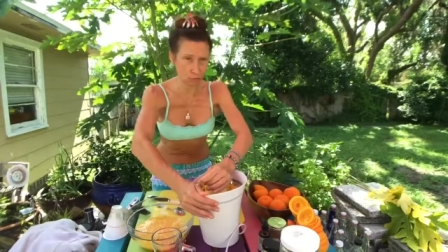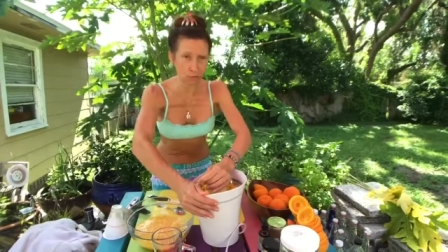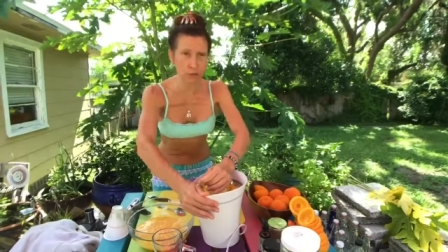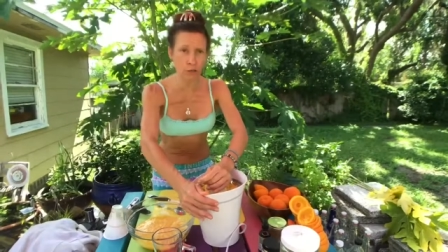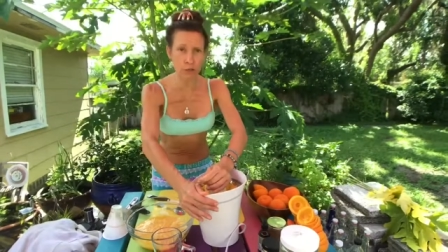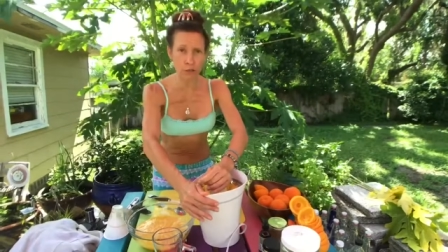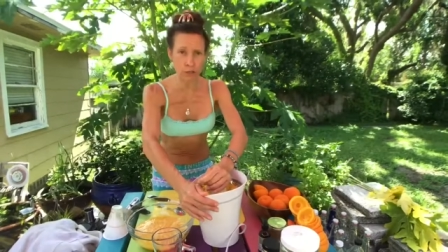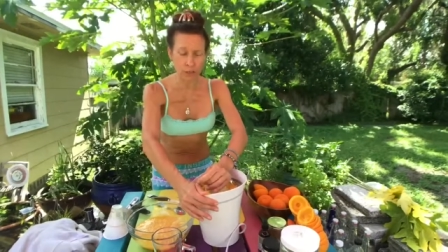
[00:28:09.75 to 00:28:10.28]

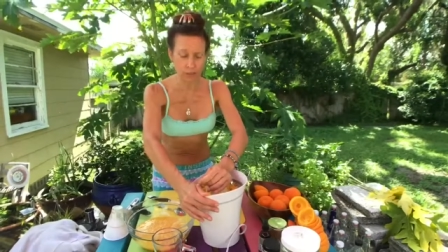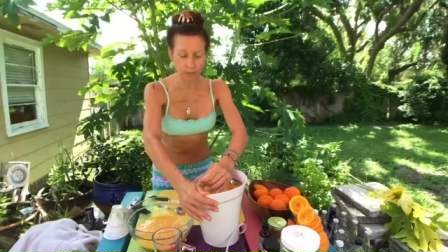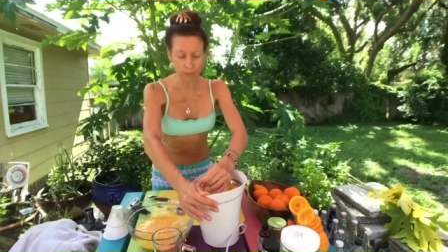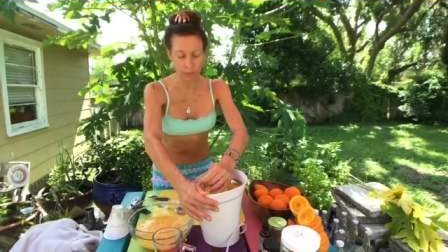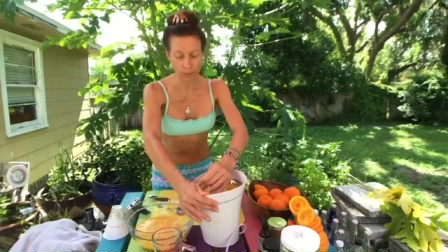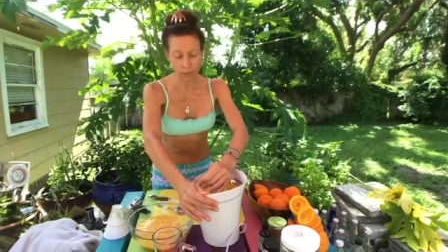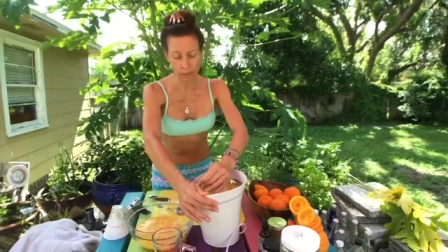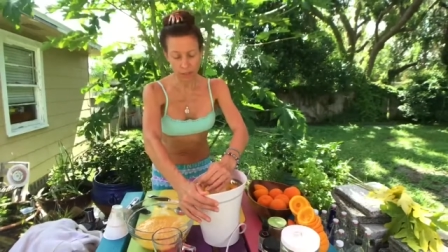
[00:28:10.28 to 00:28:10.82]
Ooh,
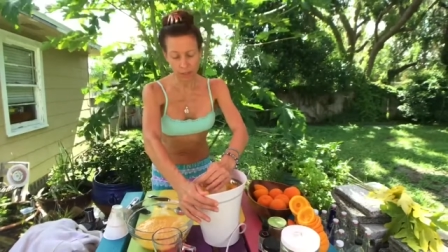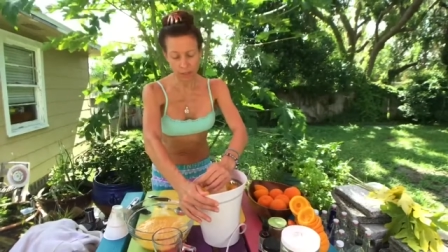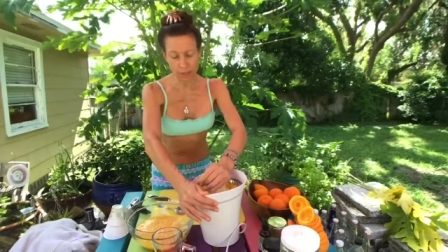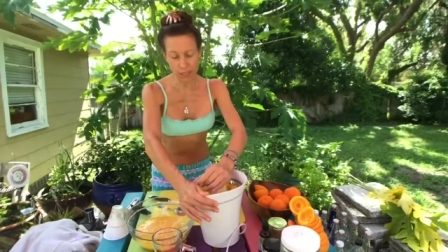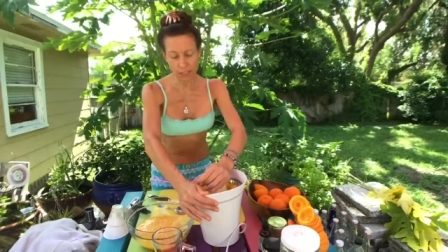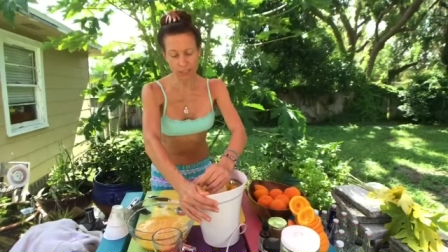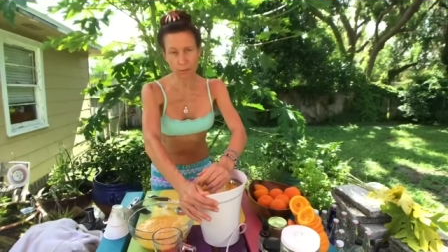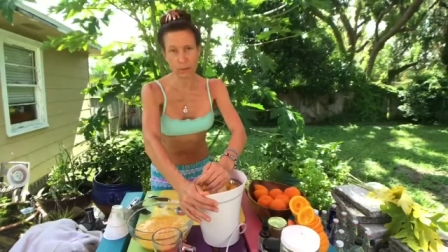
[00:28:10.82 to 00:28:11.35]
you know,
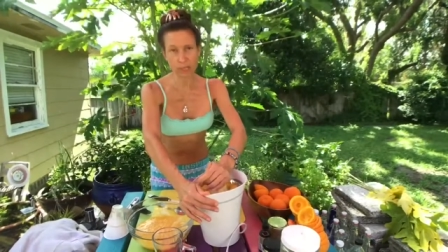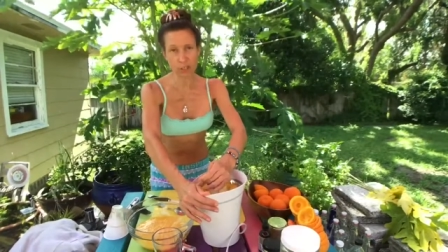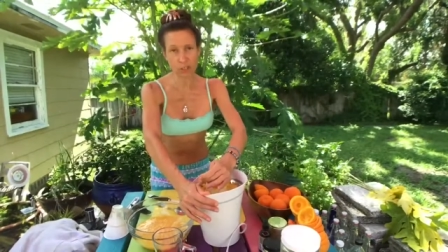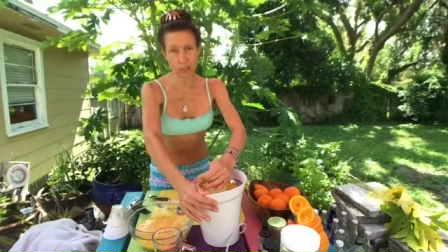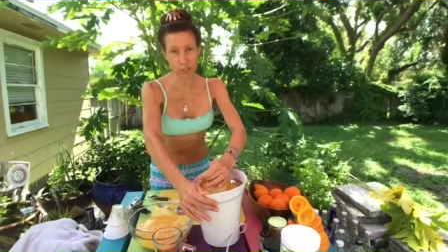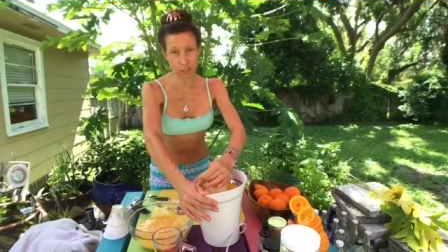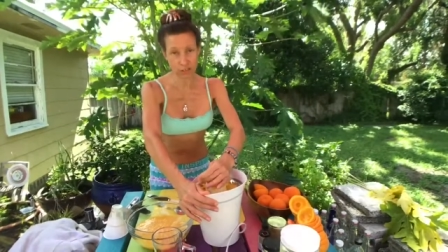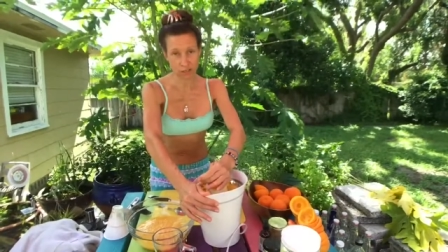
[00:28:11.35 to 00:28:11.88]
not as
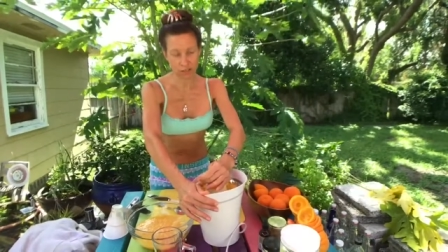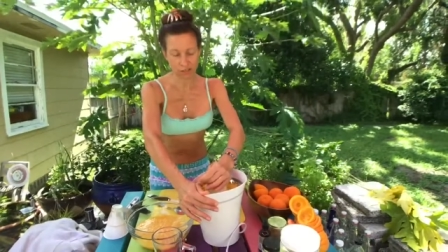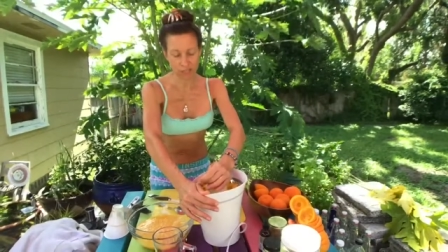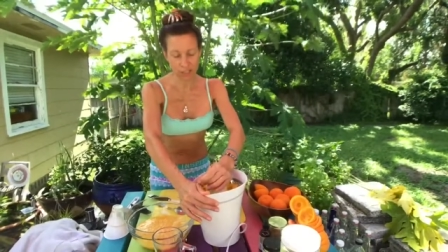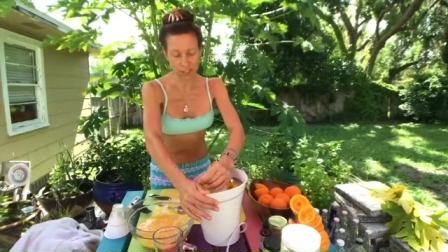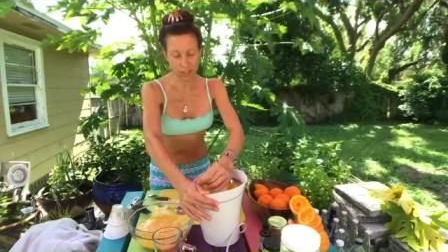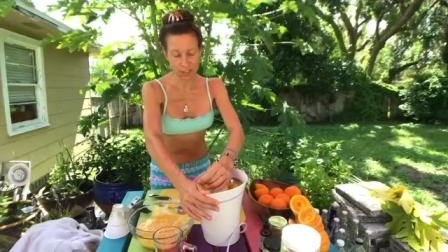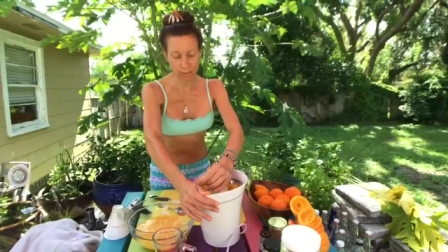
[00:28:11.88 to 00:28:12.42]
much
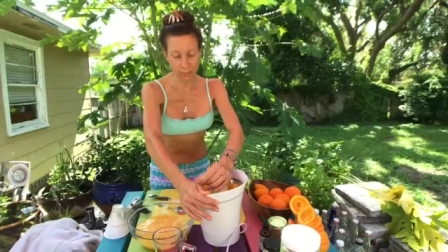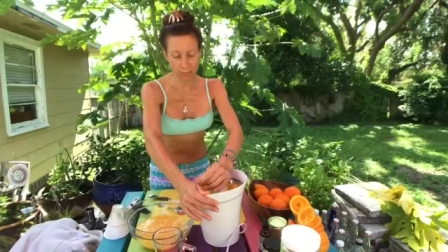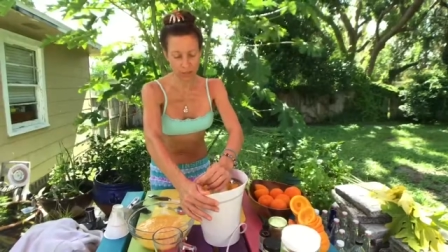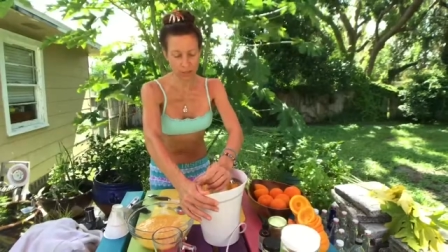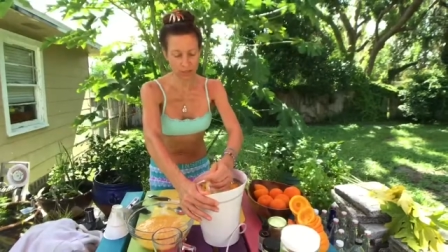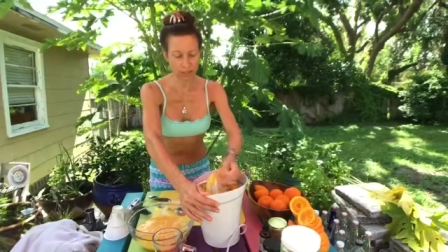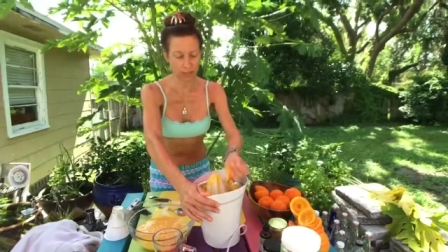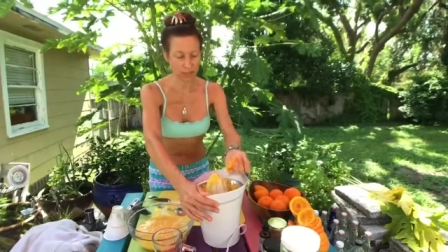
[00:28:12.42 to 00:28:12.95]
need to
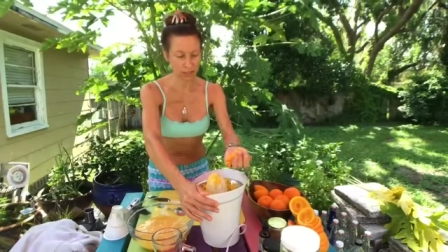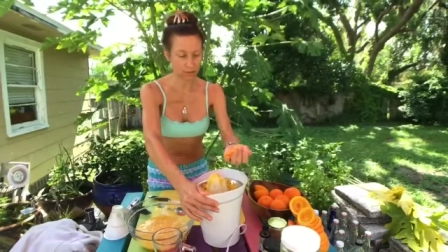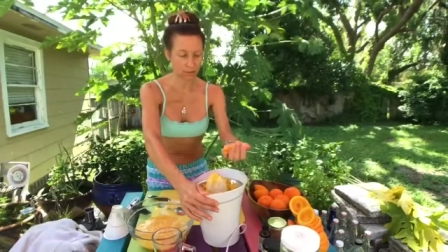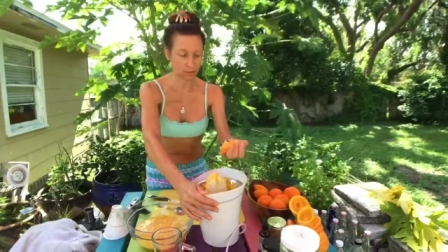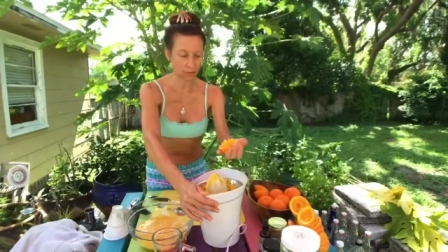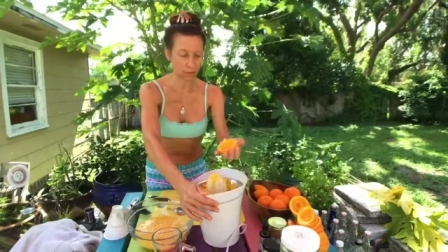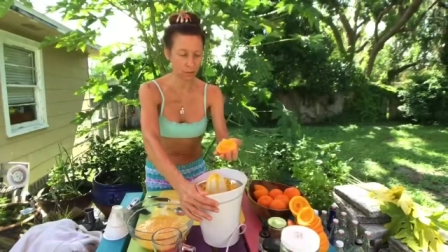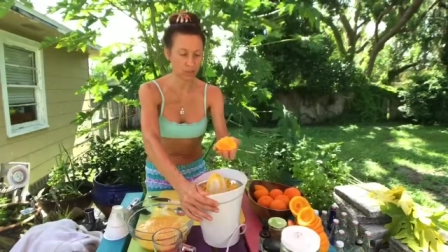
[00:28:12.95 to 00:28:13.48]
press it
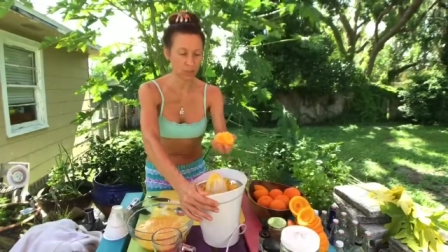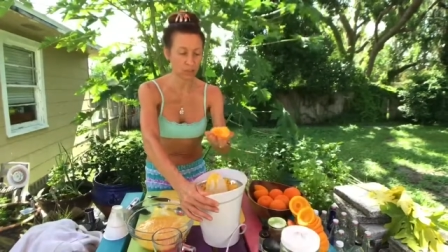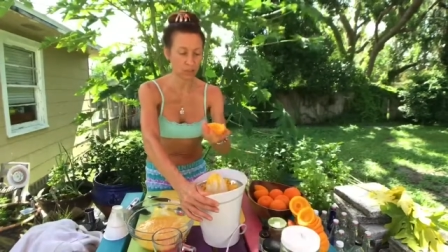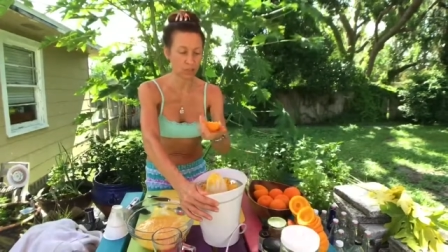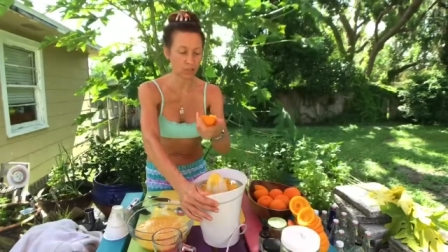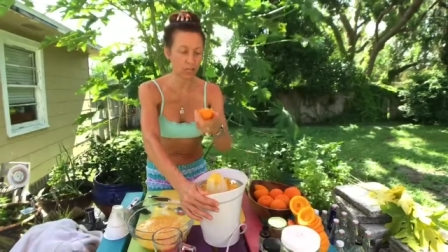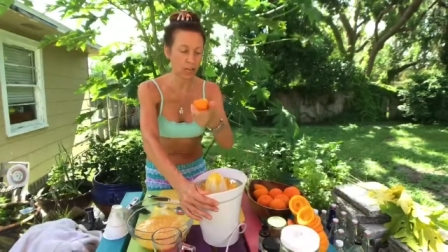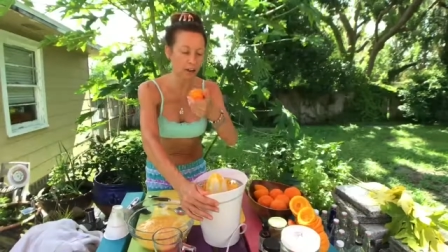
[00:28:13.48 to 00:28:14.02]
and squeeze it
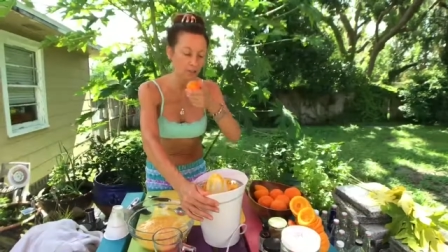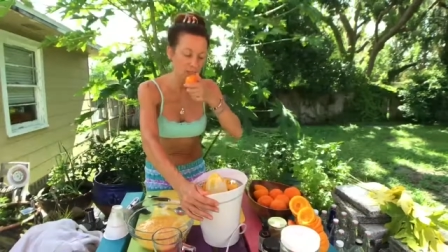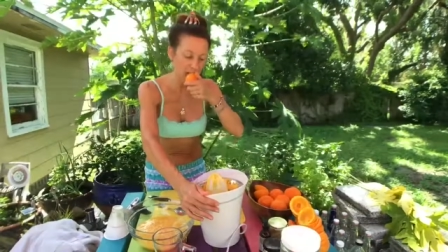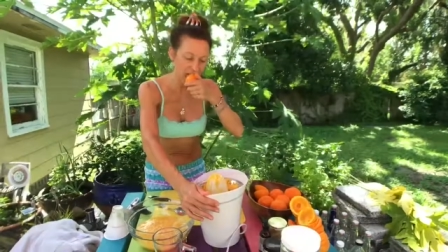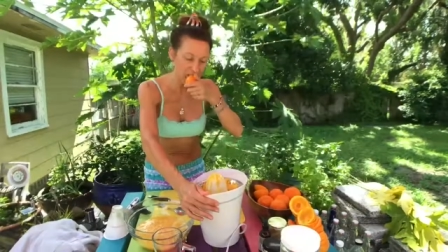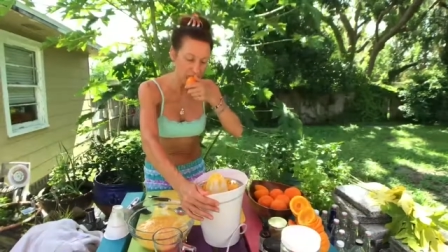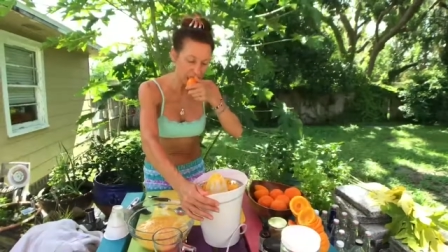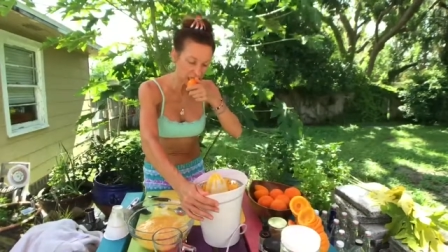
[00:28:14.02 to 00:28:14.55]
yourself.
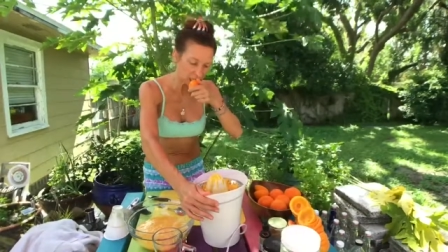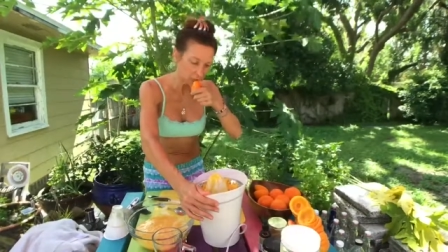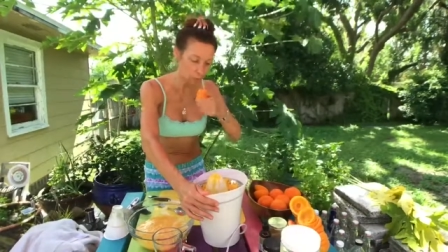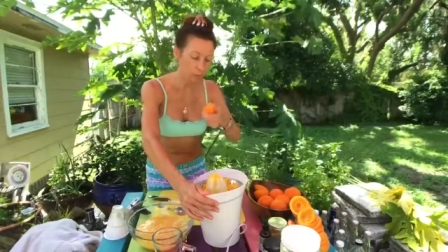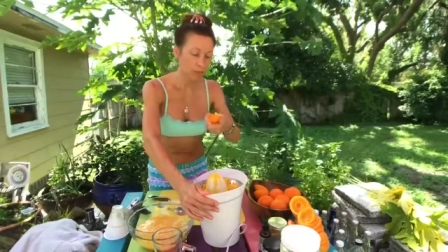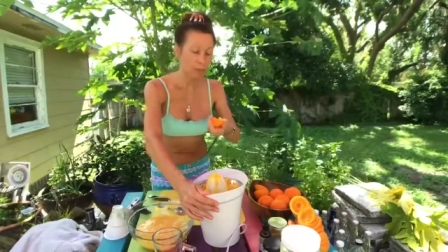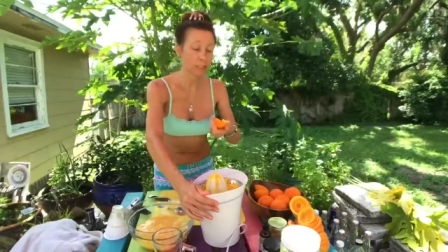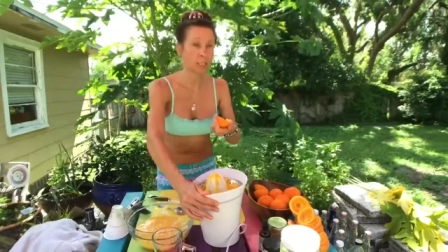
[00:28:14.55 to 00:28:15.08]

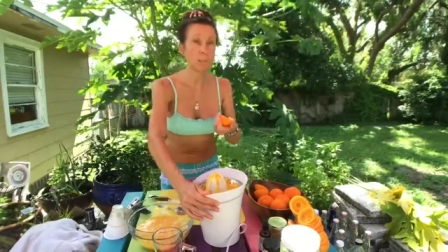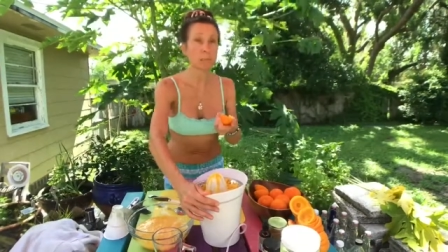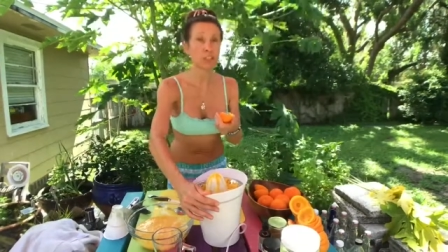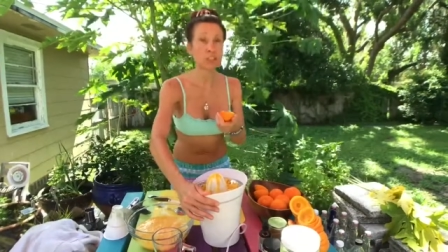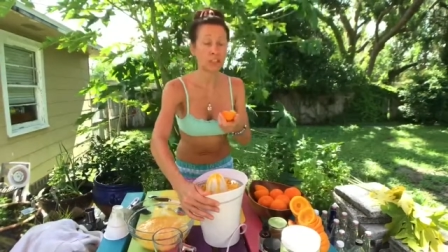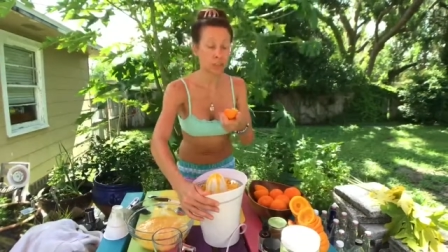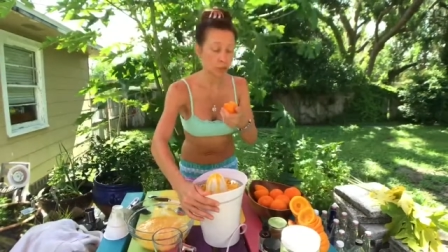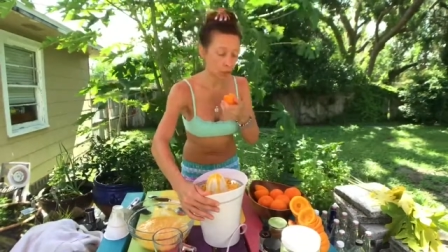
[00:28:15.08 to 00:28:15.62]
I'll let the
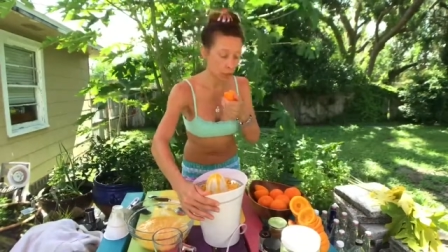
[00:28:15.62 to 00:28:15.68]
machine